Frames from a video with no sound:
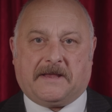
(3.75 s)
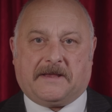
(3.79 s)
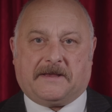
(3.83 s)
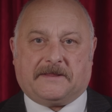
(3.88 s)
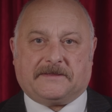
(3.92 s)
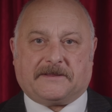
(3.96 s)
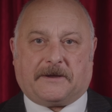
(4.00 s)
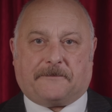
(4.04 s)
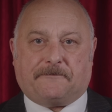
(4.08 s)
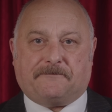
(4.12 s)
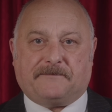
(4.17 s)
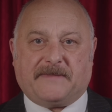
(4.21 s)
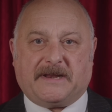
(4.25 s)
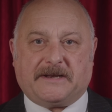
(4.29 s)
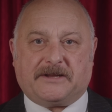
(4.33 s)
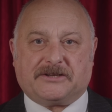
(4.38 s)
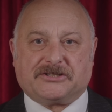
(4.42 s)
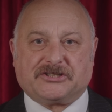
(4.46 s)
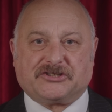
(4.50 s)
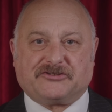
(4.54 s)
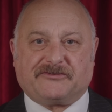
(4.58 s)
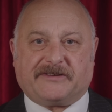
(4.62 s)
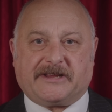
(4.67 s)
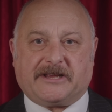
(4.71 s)
The
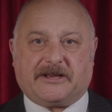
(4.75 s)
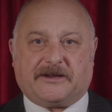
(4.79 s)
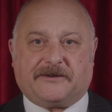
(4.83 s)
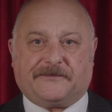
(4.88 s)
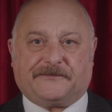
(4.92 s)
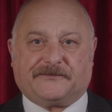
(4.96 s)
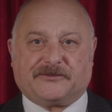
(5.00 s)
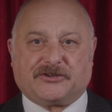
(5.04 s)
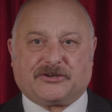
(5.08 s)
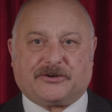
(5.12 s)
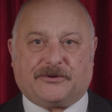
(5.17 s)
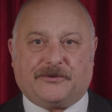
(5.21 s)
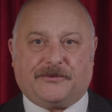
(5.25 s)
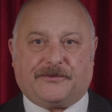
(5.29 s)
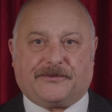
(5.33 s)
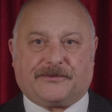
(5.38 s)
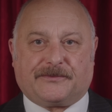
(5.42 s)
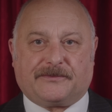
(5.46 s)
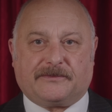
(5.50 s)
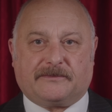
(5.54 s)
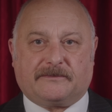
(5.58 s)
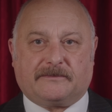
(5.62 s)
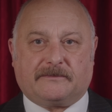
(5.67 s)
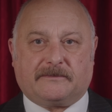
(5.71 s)
Ministry of
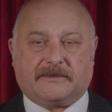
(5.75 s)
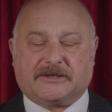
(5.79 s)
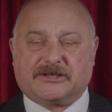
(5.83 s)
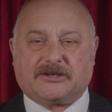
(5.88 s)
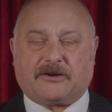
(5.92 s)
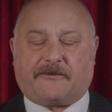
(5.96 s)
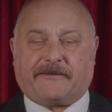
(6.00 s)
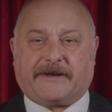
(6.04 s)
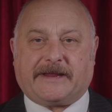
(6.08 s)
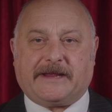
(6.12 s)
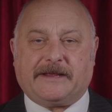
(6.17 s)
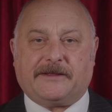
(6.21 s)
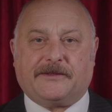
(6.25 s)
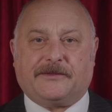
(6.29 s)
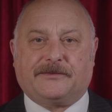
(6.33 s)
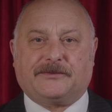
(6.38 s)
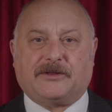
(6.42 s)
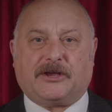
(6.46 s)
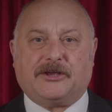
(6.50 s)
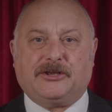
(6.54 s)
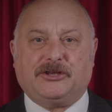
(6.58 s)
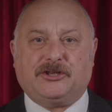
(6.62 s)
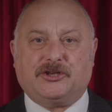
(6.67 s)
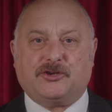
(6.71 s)
Truth, sorry,
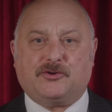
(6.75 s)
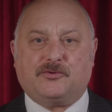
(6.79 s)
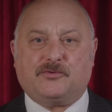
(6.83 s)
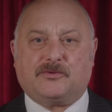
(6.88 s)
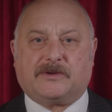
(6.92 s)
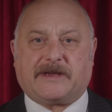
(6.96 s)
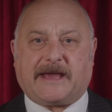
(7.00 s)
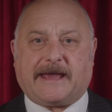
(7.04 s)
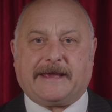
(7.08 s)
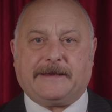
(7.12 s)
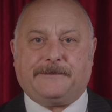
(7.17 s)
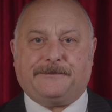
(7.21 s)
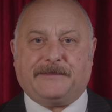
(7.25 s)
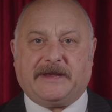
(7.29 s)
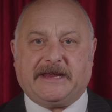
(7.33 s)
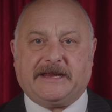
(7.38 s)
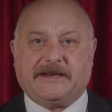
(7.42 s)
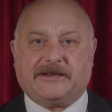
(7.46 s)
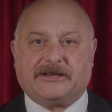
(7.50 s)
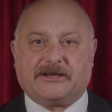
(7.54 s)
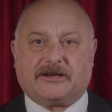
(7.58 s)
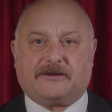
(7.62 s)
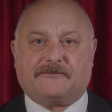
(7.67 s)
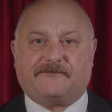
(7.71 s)
the UK
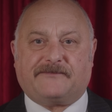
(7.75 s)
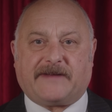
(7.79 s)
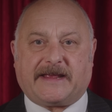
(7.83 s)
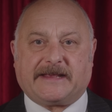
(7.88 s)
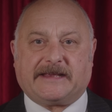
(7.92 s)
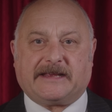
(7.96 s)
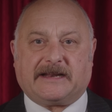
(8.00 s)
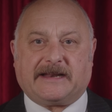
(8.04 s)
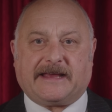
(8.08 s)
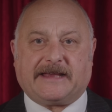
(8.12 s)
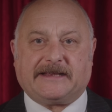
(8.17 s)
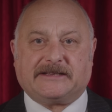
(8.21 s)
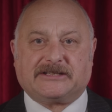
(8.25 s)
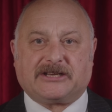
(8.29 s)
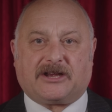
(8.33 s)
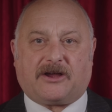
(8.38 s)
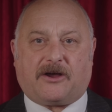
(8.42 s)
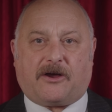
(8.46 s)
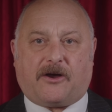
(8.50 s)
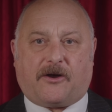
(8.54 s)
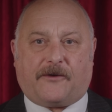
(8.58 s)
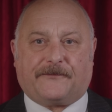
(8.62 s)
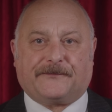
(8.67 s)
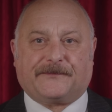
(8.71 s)
media regulator
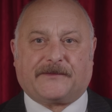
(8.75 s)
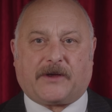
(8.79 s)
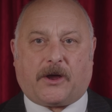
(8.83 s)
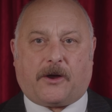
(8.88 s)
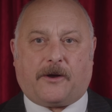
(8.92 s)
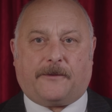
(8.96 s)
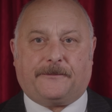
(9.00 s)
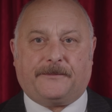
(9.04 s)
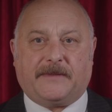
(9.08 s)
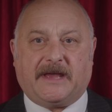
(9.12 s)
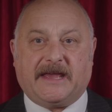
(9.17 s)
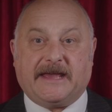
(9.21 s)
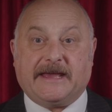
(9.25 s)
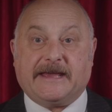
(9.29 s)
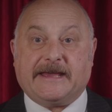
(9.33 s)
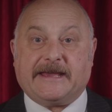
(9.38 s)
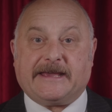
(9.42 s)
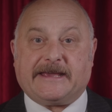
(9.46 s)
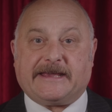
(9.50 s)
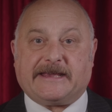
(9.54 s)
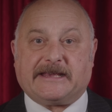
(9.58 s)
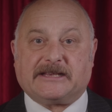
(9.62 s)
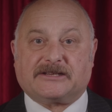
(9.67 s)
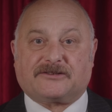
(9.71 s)
Ofcom,
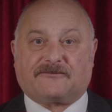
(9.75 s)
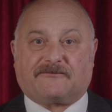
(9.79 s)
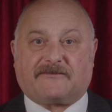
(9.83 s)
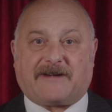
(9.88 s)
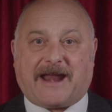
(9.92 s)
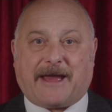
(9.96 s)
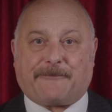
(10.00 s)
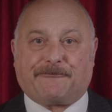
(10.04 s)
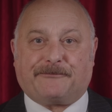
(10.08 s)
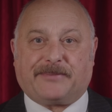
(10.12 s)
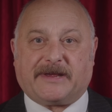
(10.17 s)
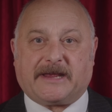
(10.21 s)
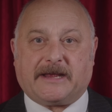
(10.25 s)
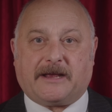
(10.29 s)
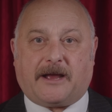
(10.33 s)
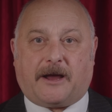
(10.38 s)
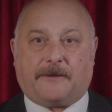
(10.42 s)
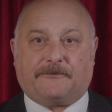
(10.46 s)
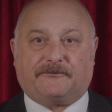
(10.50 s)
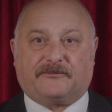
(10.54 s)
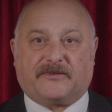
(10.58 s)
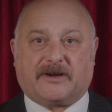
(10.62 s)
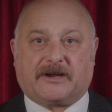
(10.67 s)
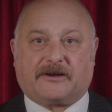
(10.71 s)
is ramping
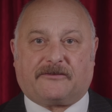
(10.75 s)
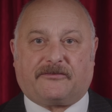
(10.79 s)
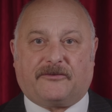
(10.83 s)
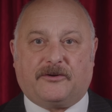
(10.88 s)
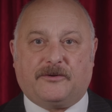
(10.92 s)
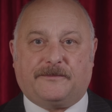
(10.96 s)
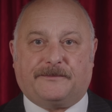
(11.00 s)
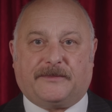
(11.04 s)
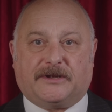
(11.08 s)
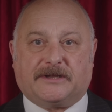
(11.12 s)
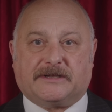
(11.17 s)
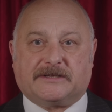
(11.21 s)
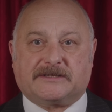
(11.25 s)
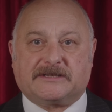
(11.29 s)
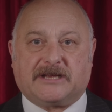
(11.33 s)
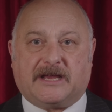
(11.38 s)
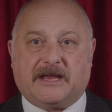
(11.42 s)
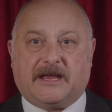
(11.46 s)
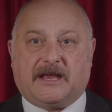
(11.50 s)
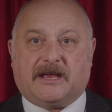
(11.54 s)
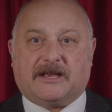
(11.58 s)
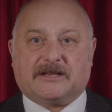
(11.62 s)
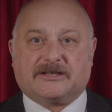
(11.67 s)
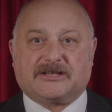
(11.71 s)
up recruitment
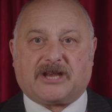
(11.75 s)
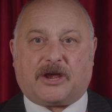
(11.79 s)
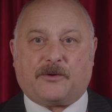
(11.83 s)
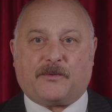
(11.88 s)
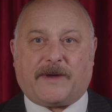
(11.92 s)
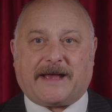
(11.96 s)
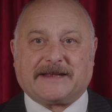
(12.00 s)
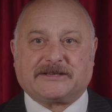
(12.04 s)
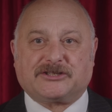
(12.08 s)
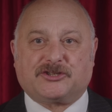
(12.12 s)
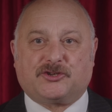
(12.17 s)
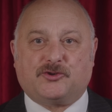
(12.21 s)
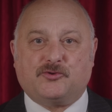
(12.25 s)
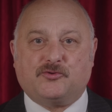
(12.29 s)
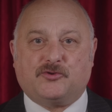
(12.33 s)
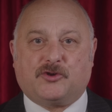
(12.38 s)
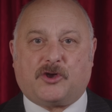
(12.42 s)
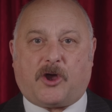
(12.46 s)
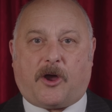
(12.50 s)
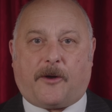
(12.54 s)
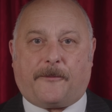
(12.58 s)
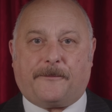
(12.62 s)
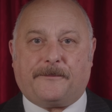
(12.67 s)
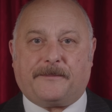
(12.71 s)
so as to
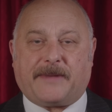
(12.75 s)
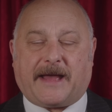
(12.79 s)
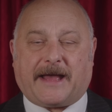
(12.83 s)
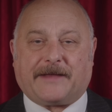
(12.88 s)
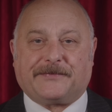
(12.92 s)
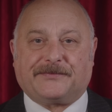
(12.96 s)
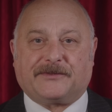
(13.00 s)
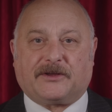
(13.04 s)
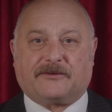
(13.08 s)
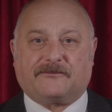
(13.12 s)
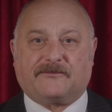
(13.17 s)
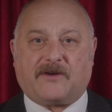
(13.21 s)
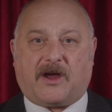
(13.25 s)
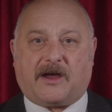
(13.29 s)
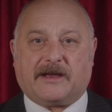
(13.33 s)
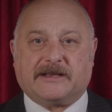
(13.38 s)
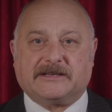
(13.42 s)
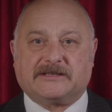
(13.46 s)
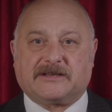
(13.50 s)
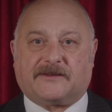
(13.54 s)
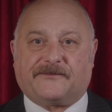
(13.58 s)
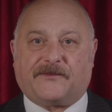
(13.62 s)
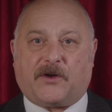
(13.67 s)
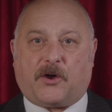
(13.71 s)
combat the
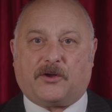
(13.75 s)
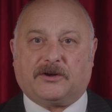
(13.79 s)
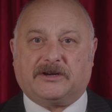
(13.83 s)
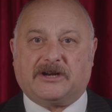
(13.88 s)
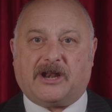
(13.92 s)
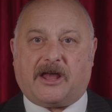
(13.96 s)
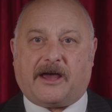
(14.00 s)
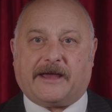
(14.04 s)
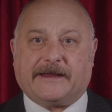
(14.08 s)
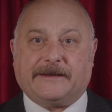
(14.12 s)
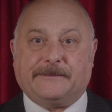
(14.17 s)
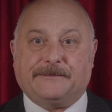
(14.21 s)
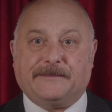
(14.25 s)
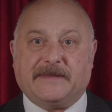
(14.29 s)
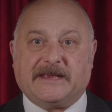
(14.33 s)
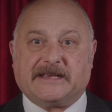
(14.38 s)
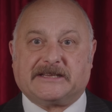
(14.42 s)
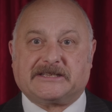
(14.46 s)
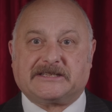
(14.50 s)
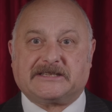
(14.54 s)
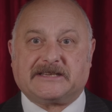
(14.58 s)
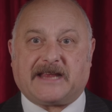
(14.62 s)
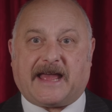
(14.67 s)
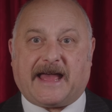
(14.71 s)
rise of online
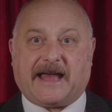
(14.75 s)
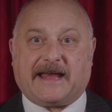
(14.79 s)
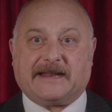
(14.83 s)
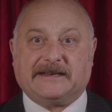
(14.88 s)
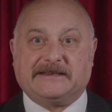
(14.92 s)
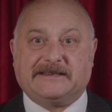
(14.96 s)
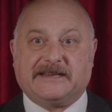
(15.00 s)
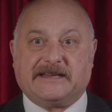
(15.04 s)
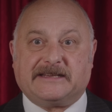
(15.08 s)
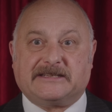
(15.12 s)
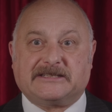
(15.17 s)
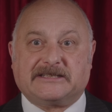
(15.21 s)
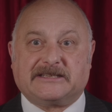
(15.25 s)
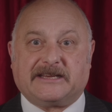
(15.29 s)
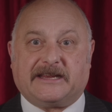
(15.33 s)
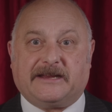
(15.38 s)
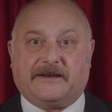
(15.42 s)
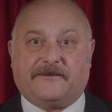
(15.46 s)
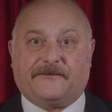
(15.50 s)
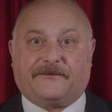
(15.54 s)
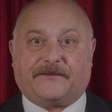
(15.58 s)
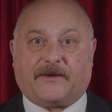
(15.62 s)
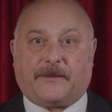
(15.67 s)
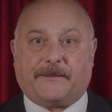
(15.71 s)
mis and
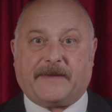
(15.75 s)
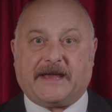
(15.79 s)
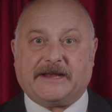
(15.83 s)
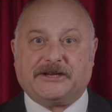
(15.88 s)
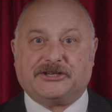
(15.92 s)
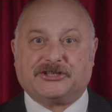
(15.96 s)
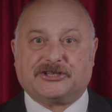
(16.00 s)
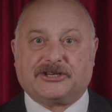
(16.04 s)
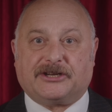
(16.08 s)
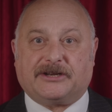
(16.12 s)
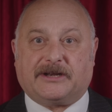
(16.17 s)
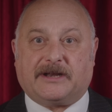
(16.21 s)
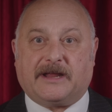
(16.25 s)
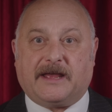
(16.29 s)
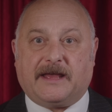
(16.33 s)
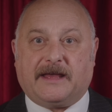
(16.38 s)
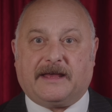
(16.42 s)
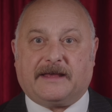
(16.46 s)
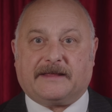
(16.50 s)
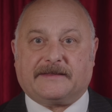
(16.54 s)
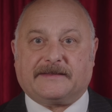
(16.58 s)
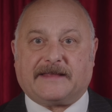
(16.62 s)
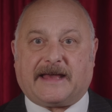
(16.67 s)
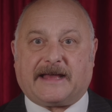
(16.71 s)
disinformation
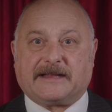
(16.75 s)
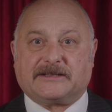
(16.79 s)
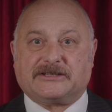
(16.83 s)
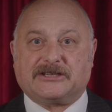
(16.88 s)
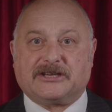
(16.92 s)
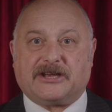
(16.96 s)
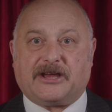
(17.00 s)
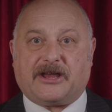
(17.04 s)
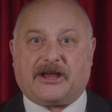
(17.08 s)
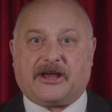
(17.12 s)
that